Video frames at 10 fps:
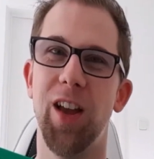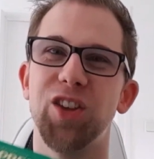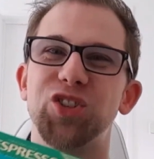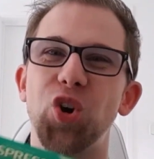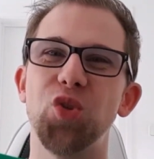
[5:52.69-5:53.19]

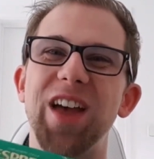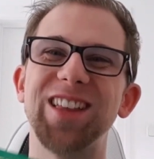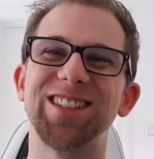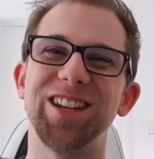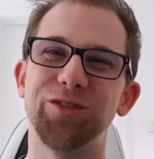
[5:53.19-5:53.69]
So
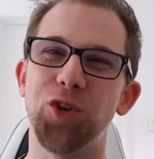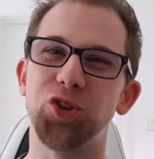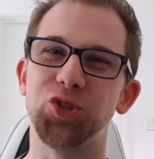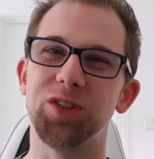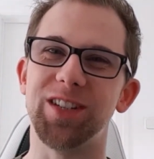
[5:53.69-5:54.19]
that's it for
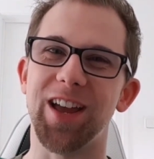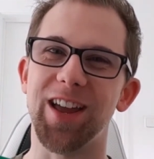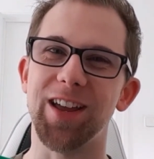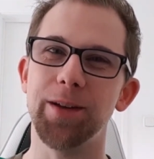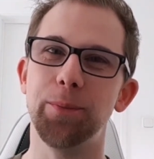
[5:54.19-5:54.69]

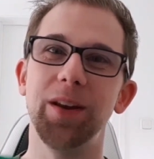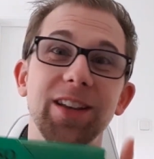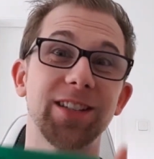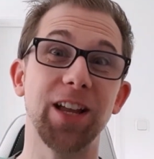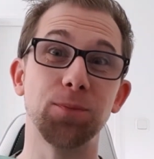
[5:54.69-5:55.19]
today.
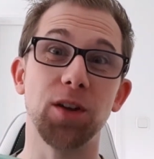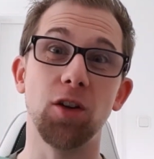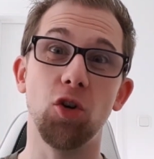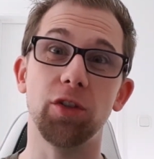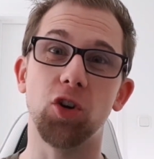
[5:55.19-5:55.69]
Please let me
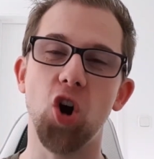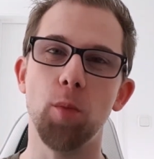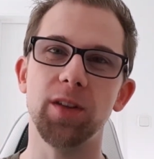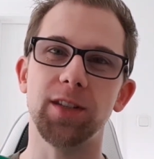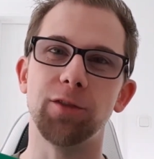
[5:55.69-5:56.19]
know in the
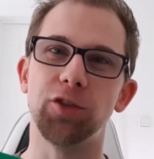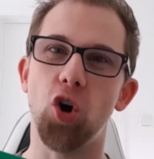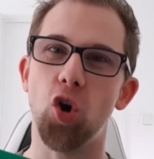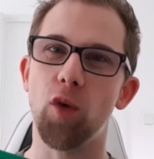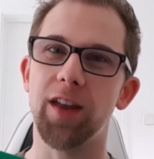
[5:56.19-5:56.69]
comments if you
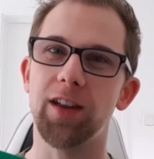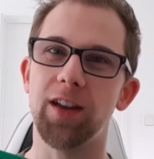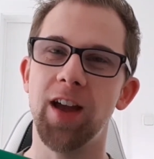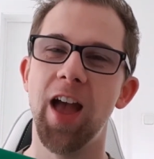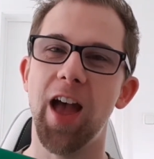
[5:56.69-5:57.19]

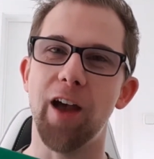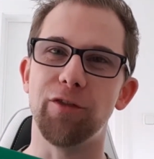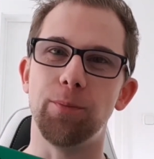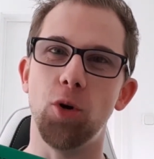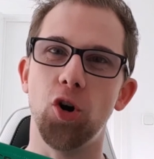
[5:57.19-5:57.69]
already
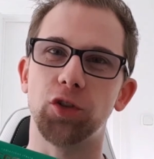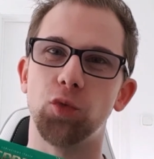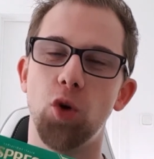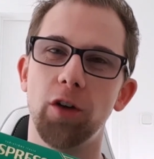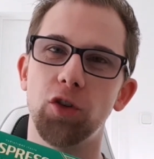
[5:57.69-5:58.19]
have bought
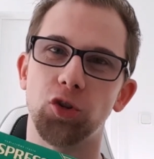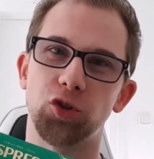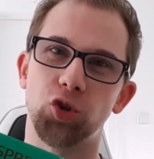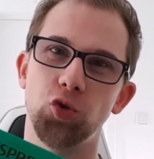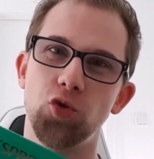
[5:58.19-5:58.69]
one or
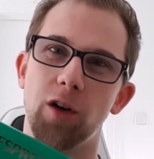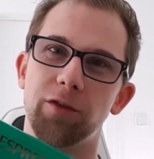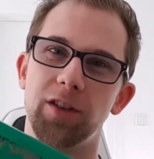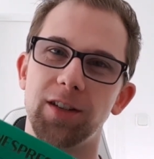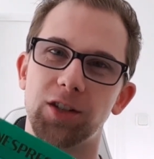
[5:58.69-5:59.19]
two
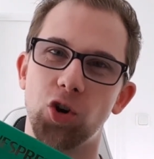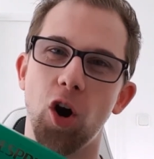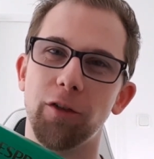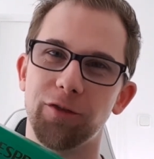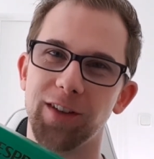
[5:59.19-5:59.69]
of these
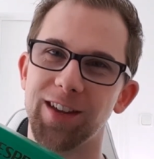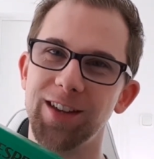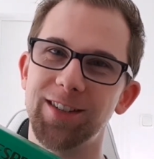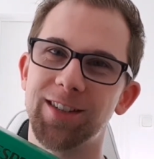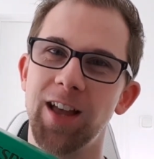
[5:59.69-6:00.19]

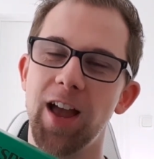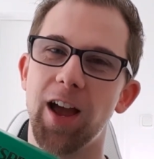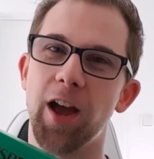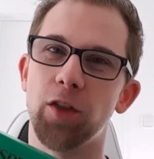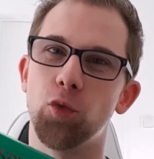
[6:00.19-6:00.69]
coffees
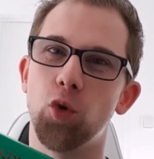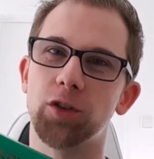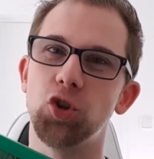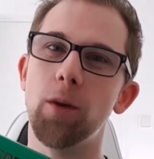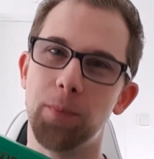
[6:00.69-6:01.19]
and
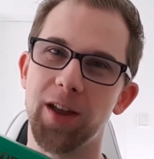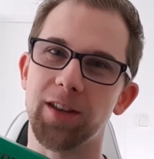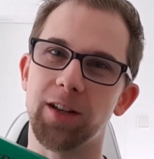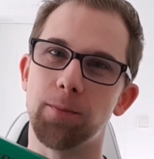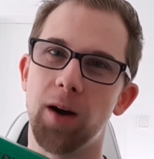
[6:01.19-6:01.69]
what your
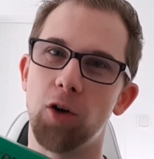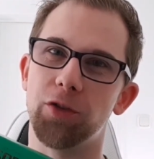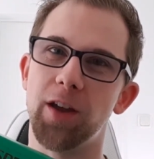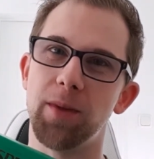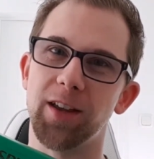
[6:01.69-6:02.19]
opinion about
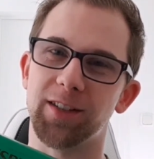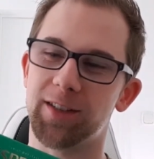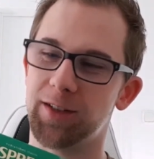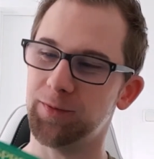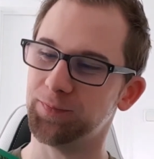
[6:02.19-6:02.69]
them is.